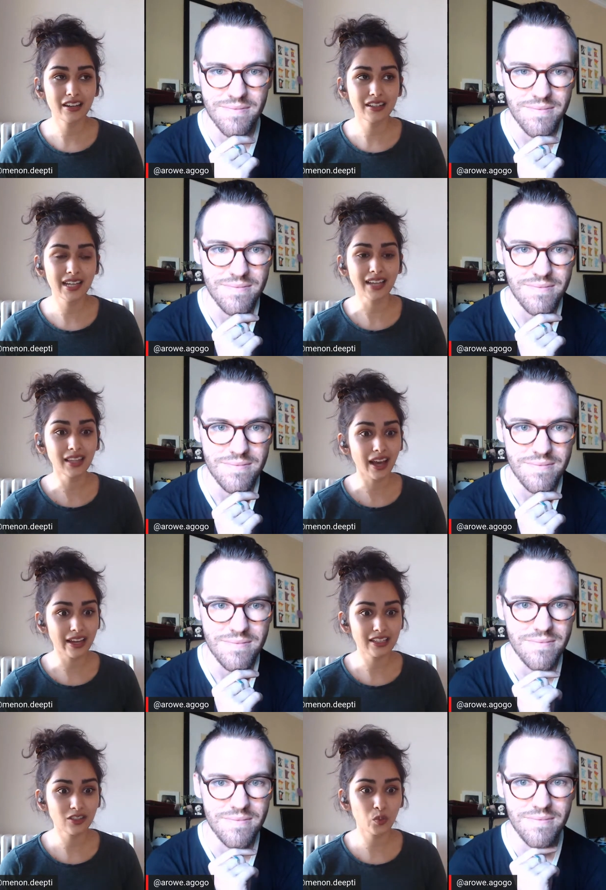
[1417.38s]

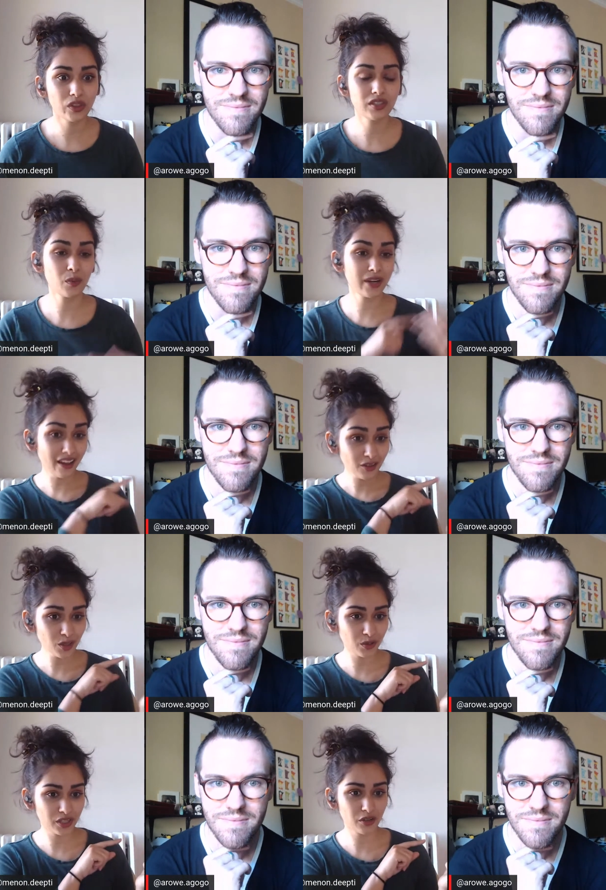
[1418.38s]
Speaker 1: deadlines with someone
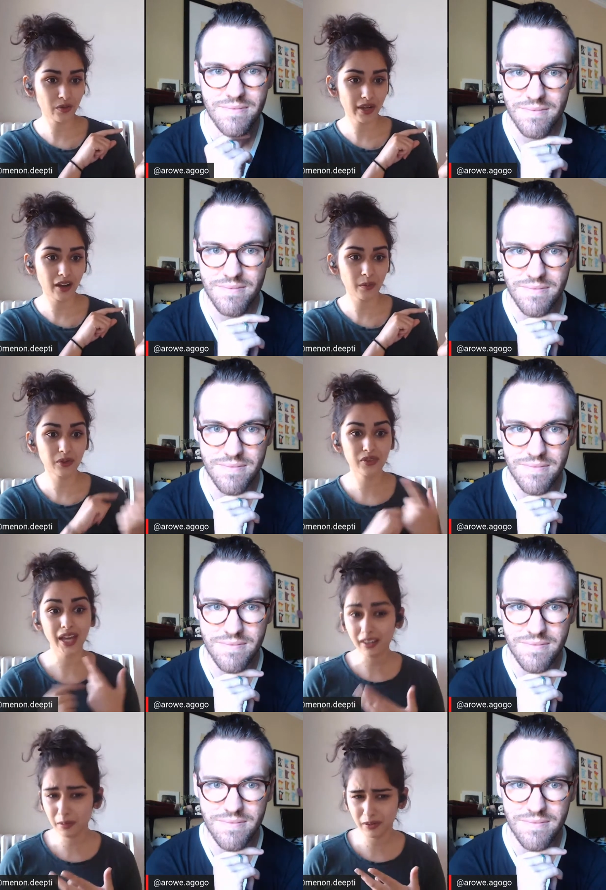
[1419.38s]
else holding you accountable,
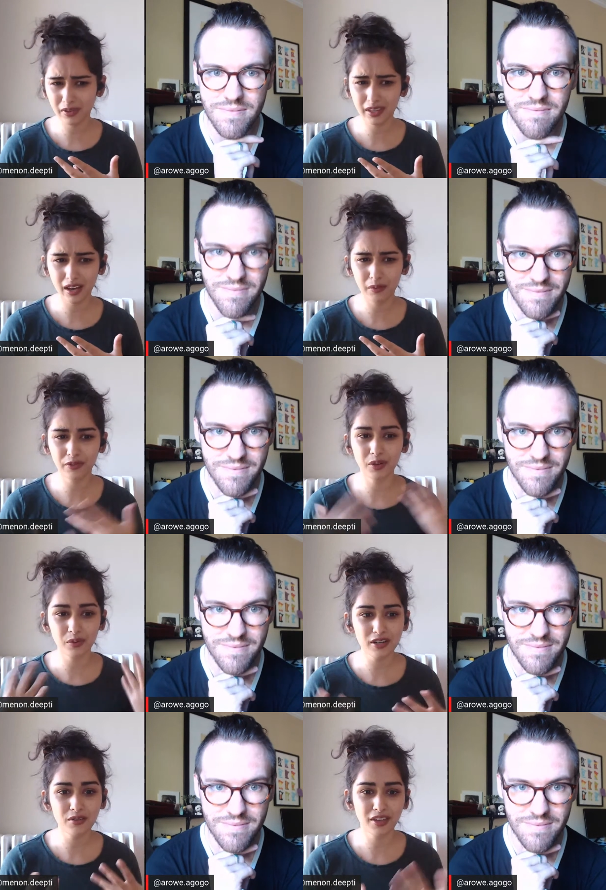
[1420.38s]
that could be really helpful.
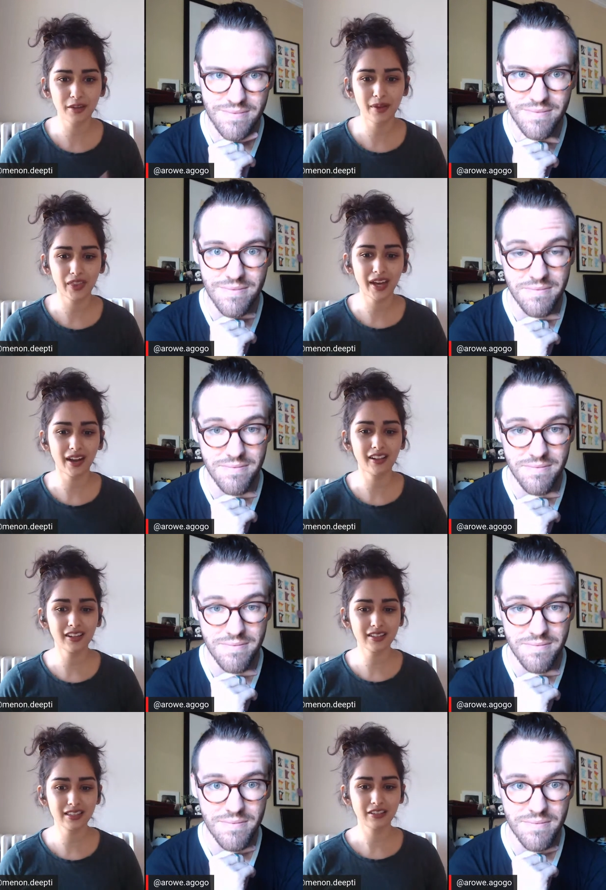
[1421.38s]
What do you think about that,
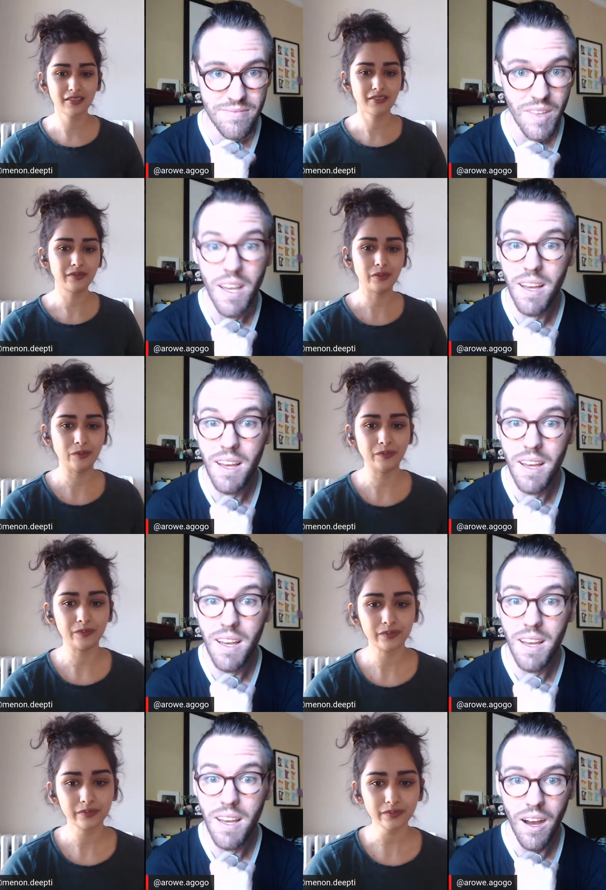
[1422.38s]
Alex?
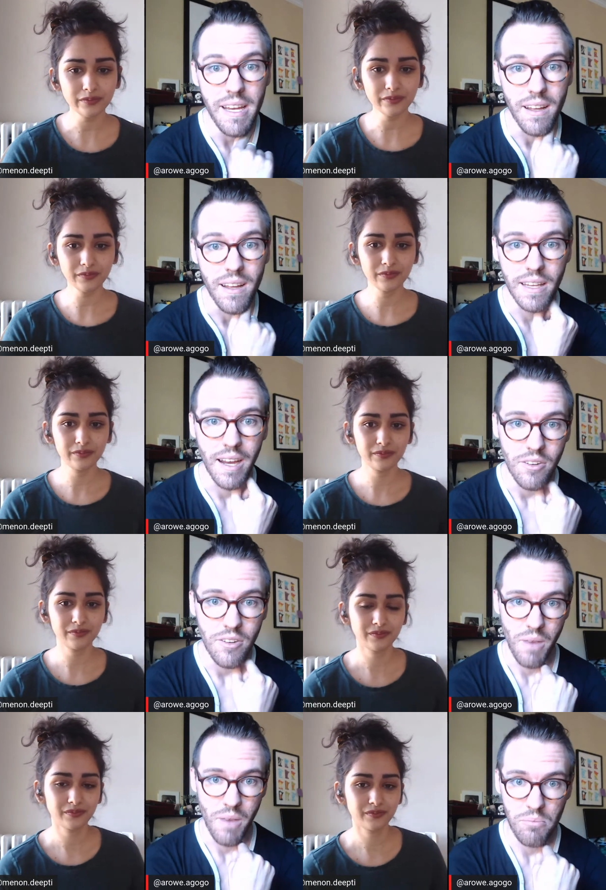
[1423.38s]
Speaker 2: Oh yeah, like I
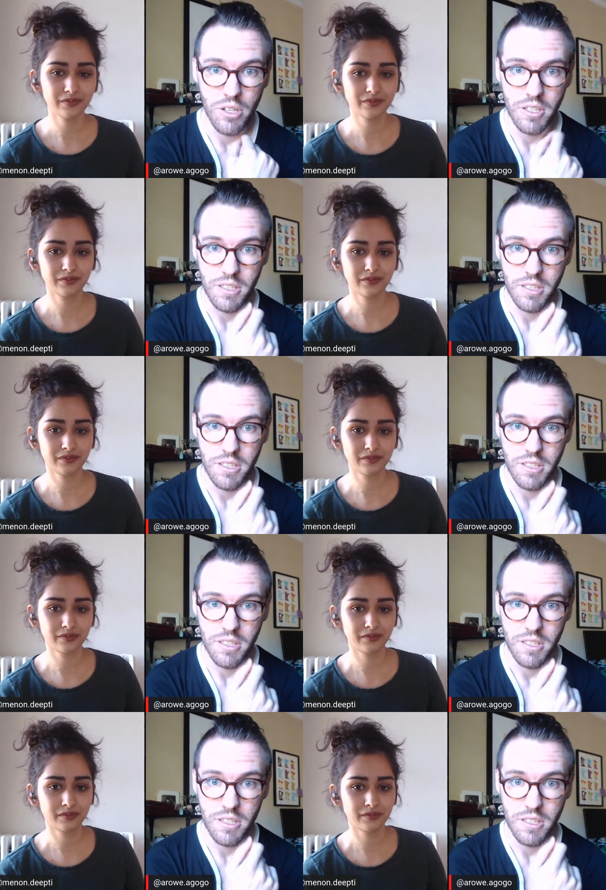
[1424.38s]
noticed my productivity
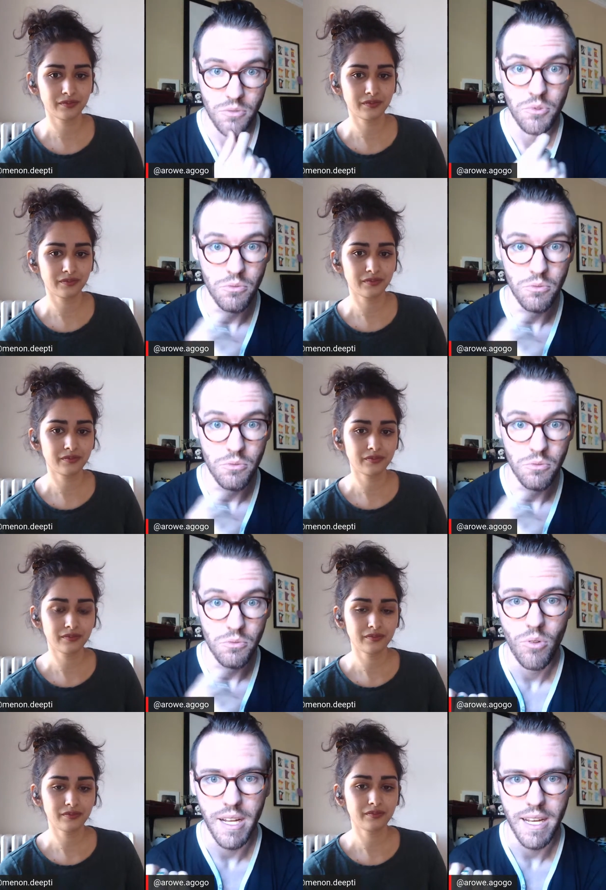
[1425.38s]
went through the roof
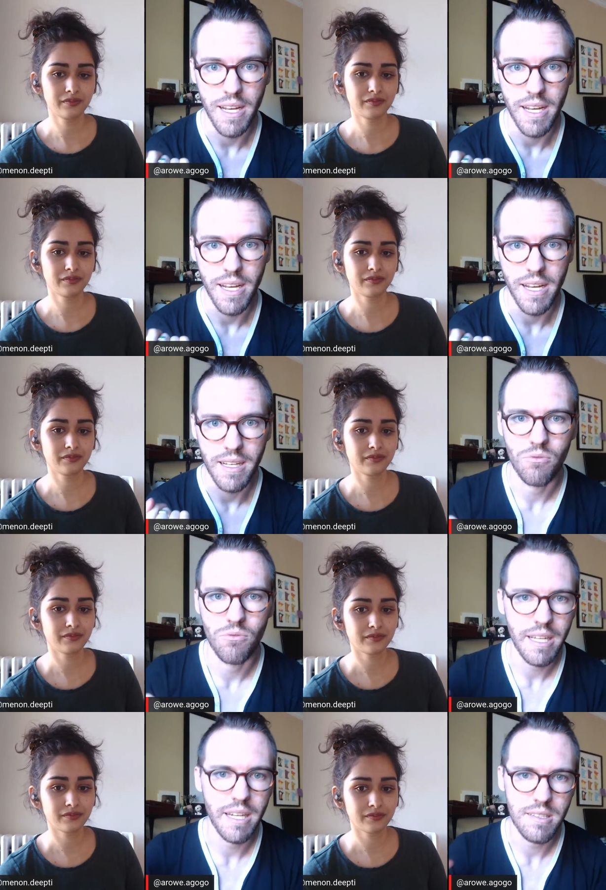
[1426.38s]
when I kind of
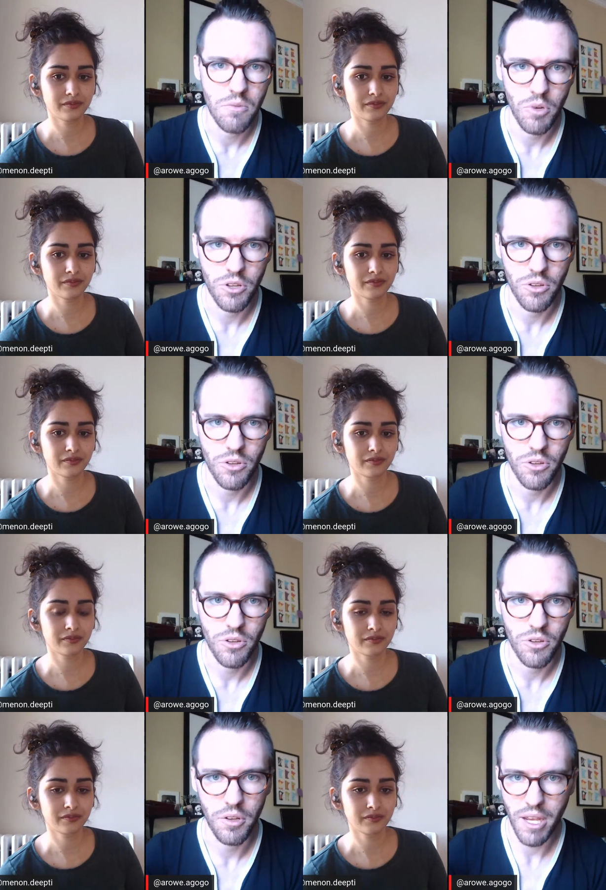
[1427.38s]
reconnected with
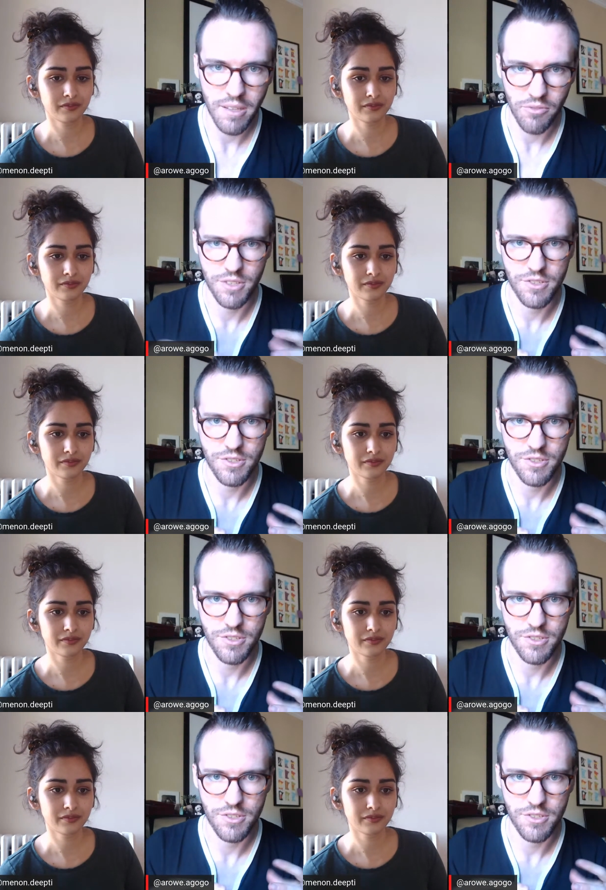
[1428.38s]
old painting friends who